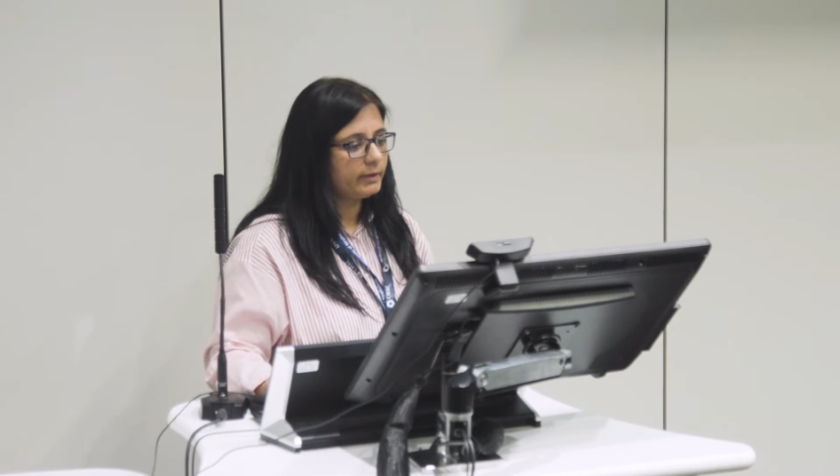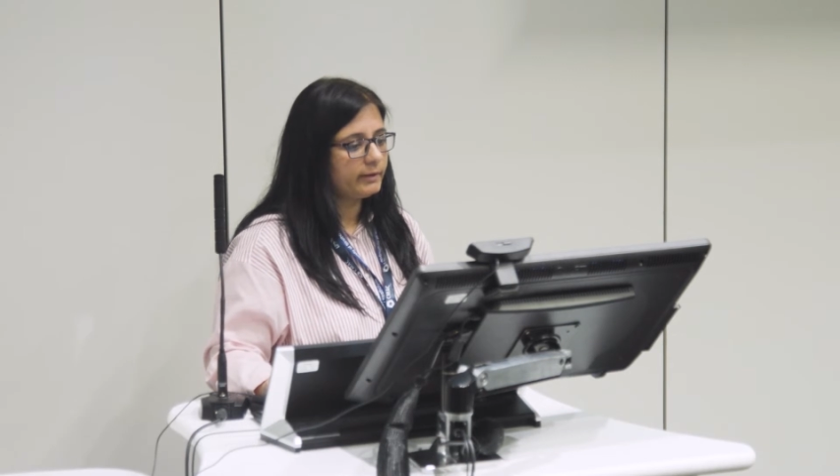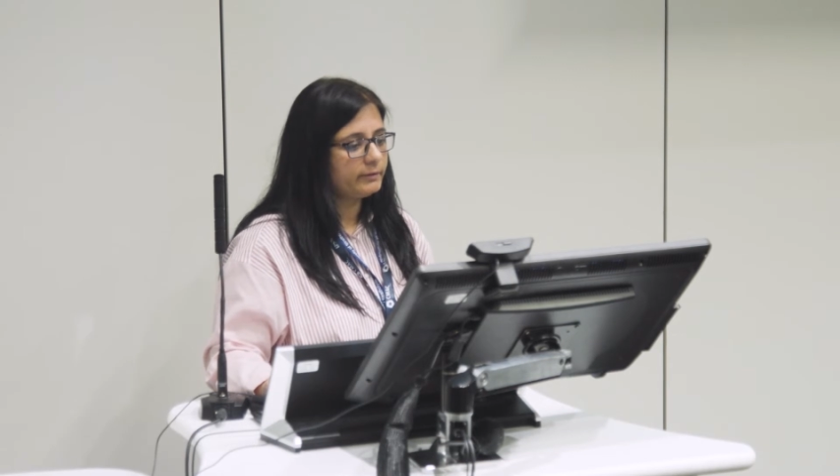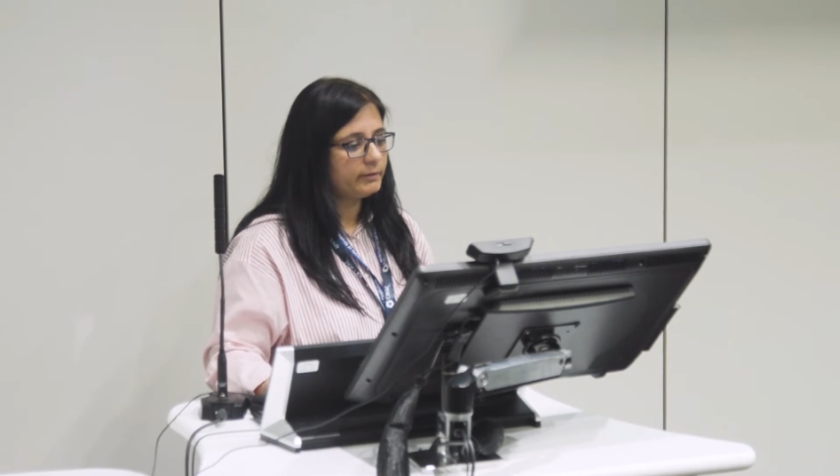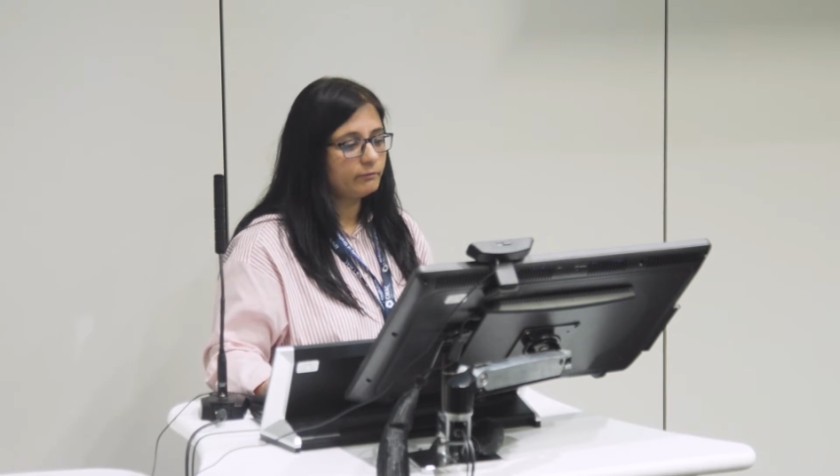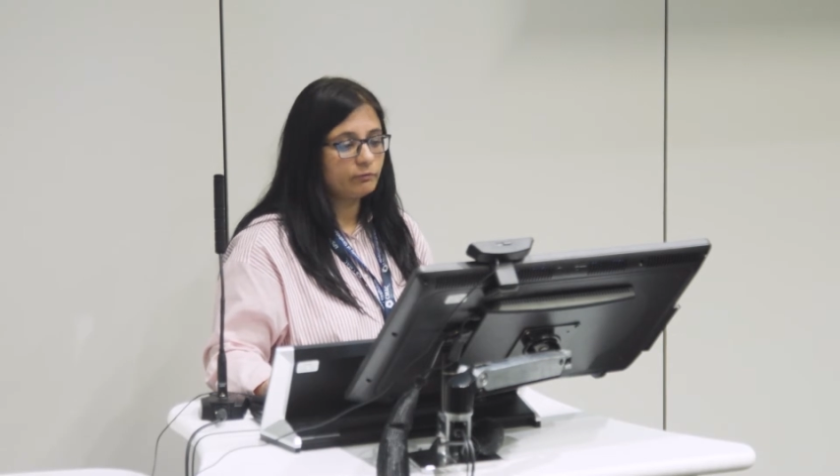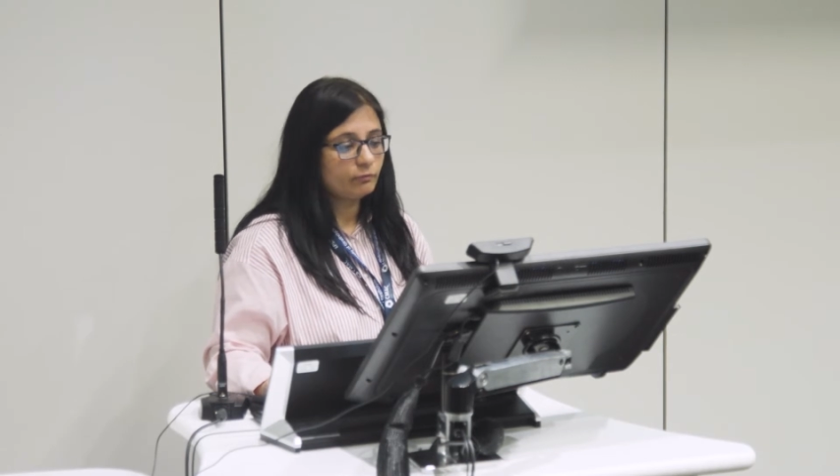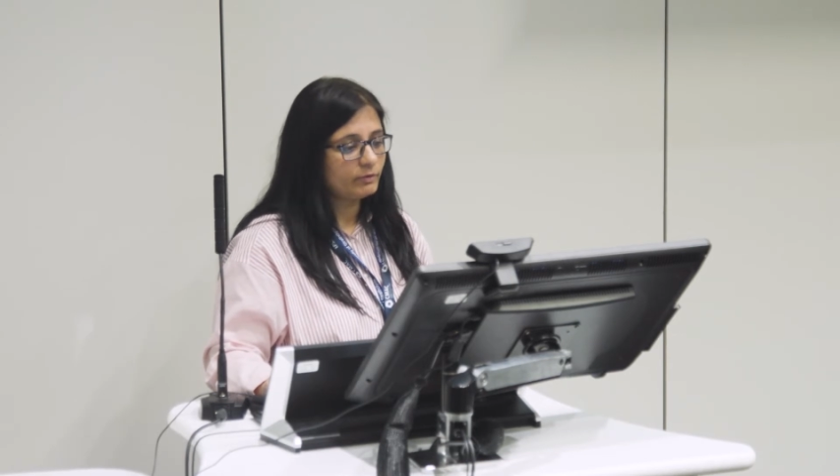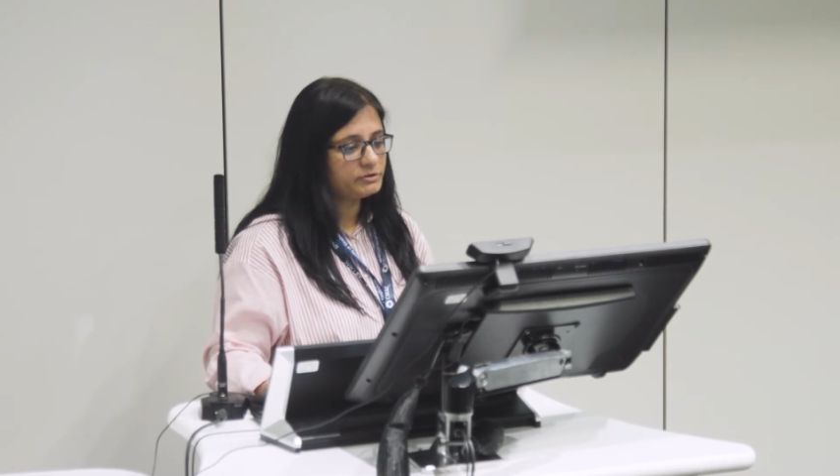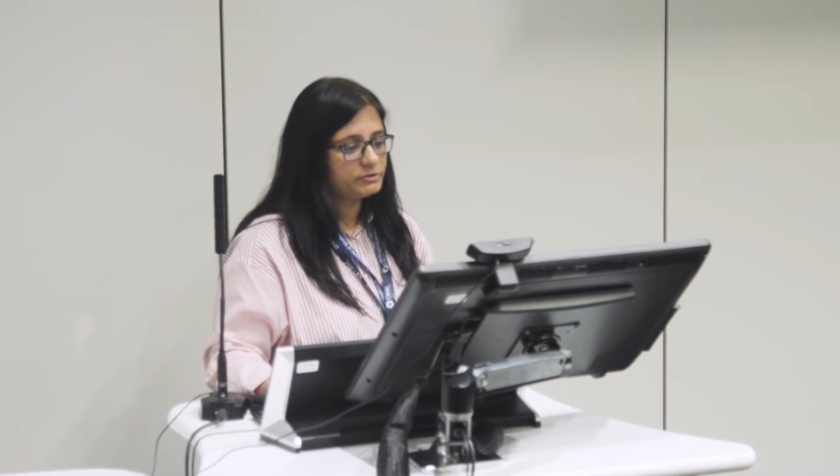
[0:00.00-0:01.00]
and flow
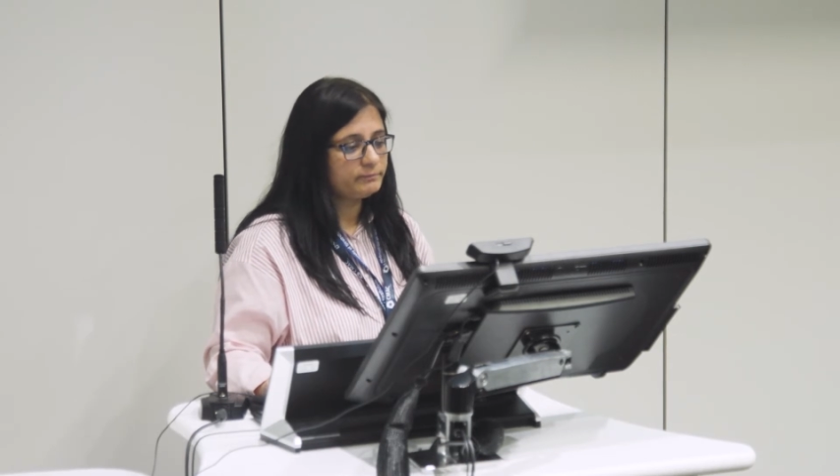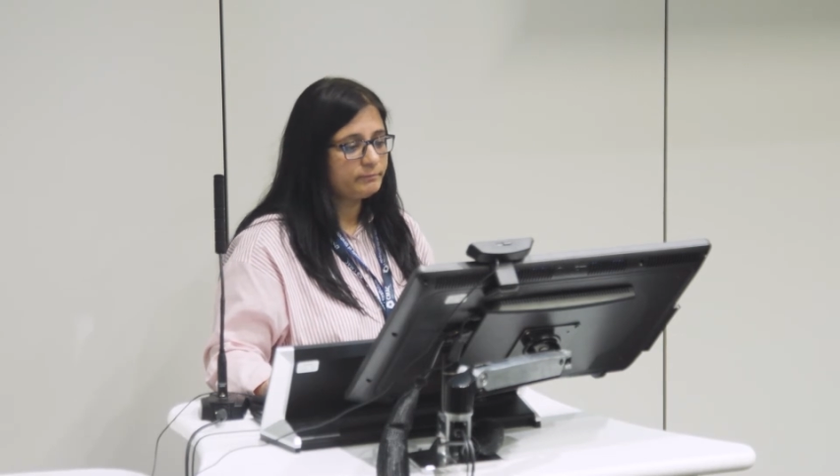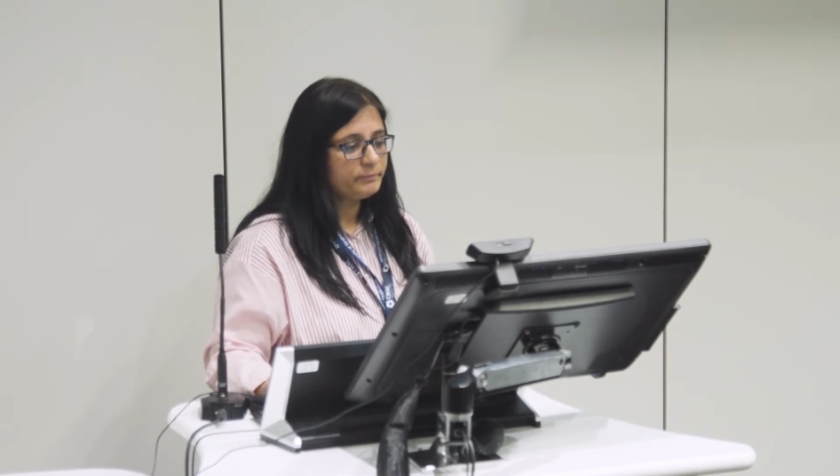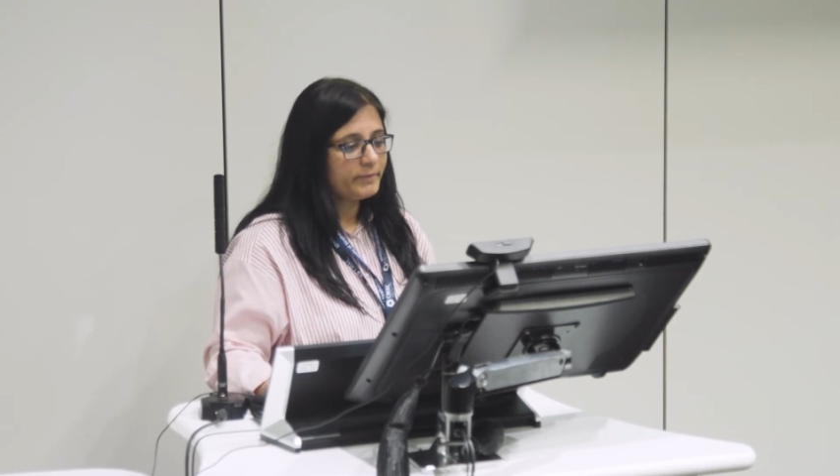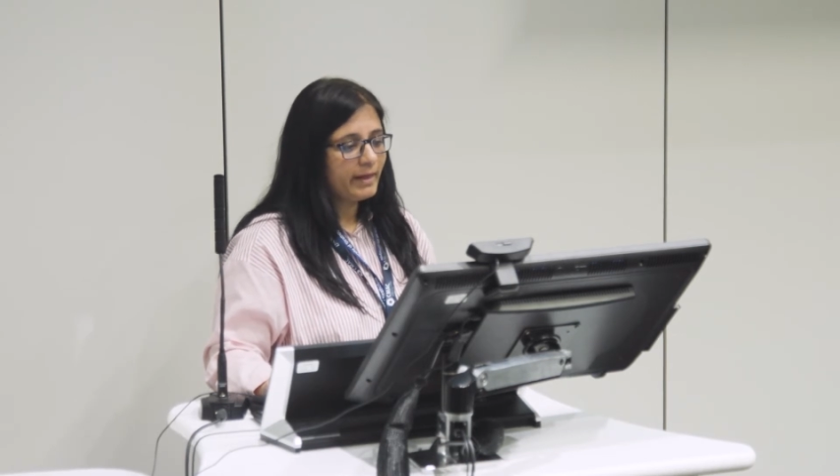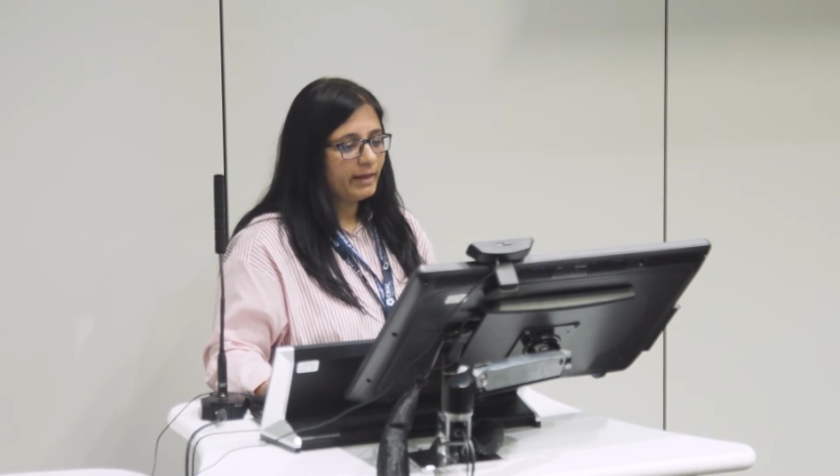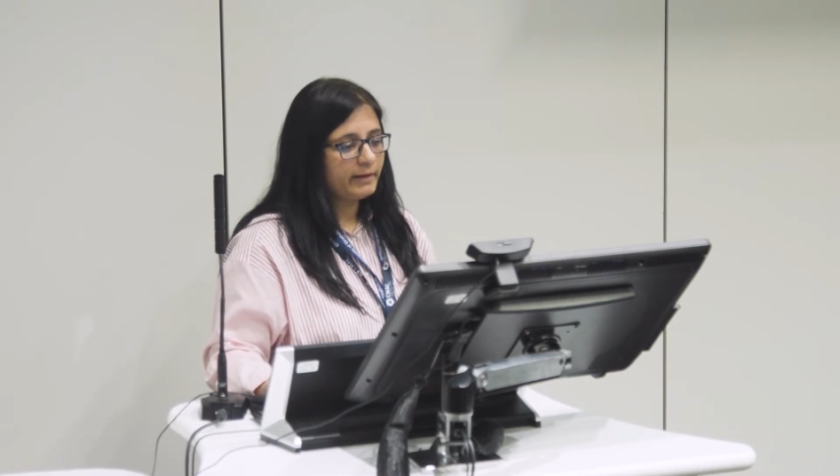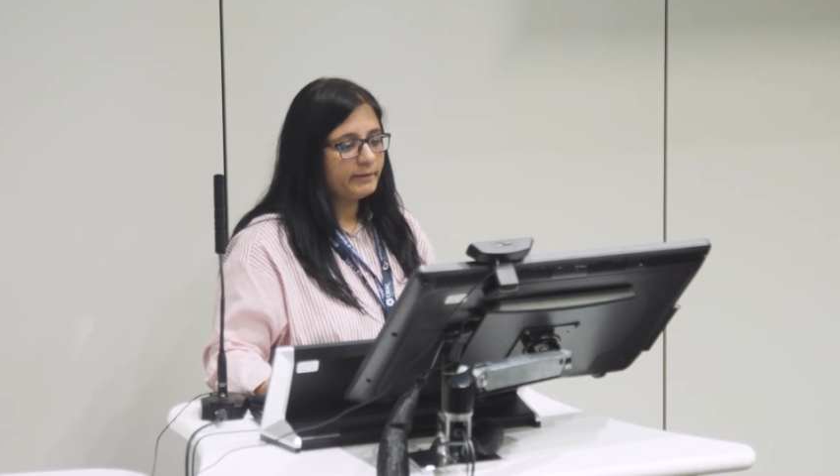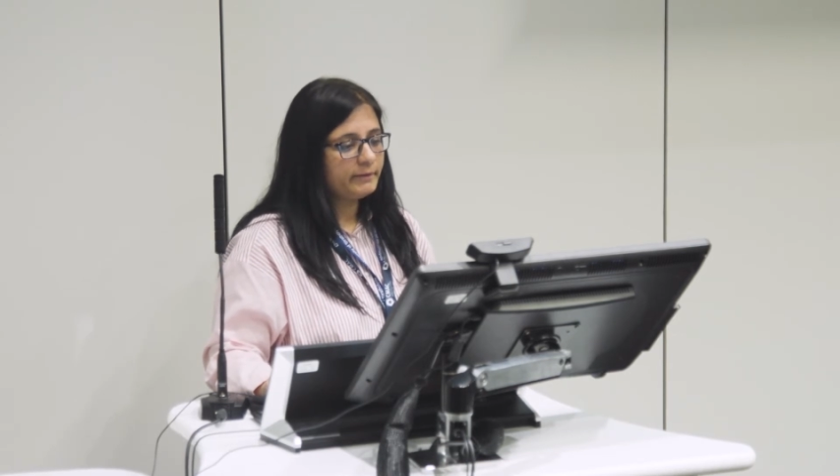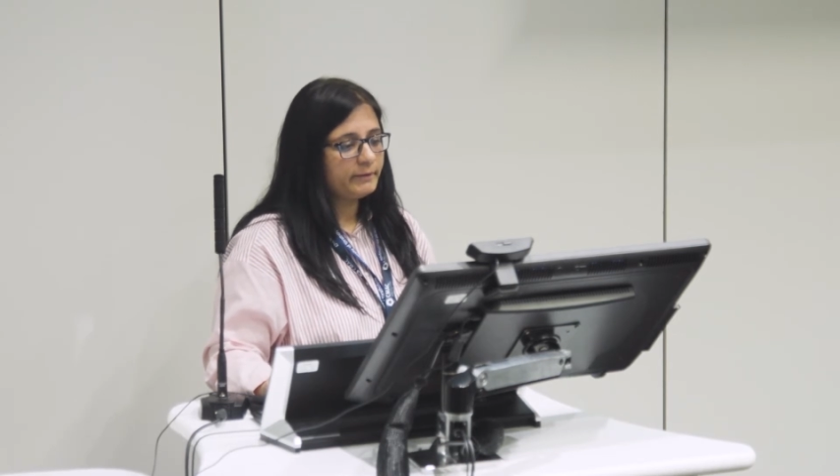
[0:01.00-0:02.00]
function.
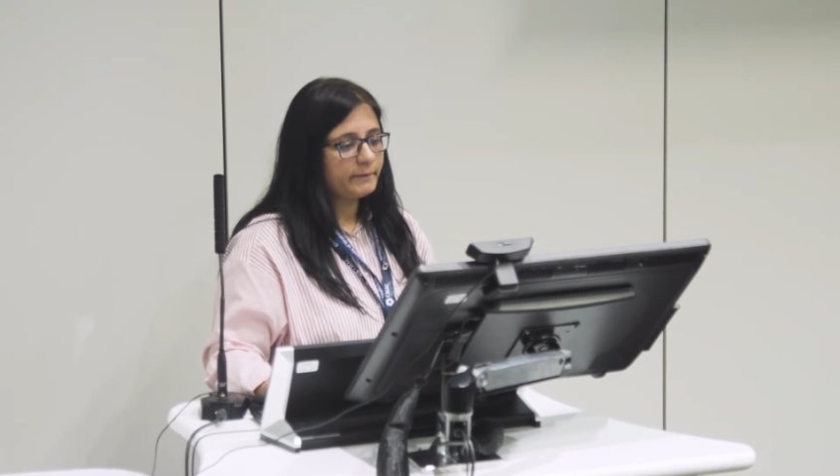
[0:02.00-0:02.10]
And